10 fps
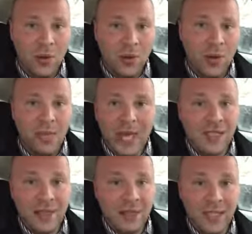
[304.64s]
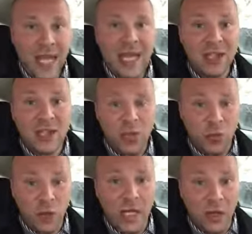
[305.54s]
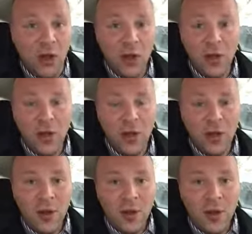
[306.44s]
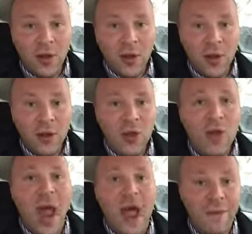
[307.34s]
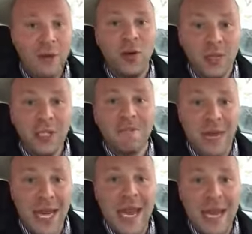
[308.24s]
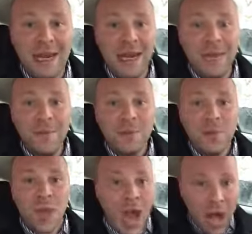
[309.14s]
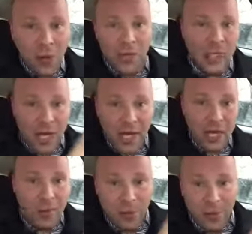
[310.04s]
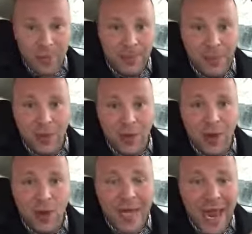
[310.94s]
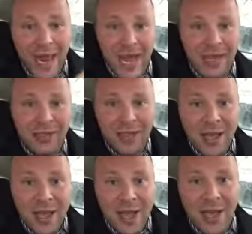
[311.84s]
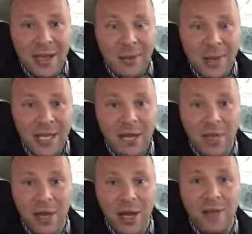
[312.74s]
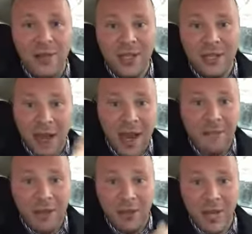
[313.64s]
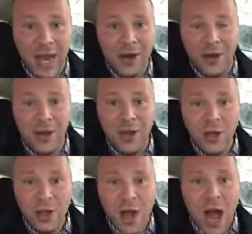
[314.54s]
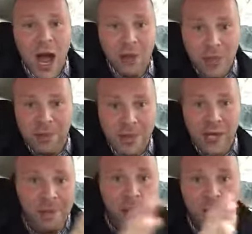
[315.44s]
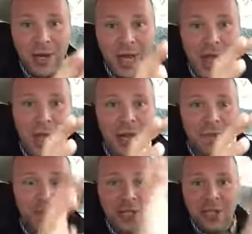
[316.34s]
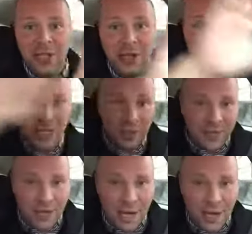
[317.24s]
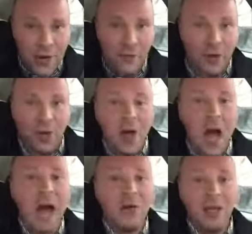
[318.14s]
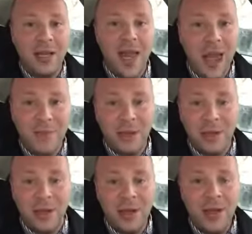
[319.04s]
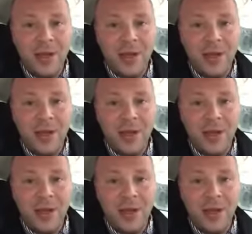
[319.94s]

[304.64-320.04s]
So if that stuff is actually real, you have to explain how the JW people in the whole chaos and upheaval of this time frame and era, how they played a part and positioned themselves to take over. How did it happen?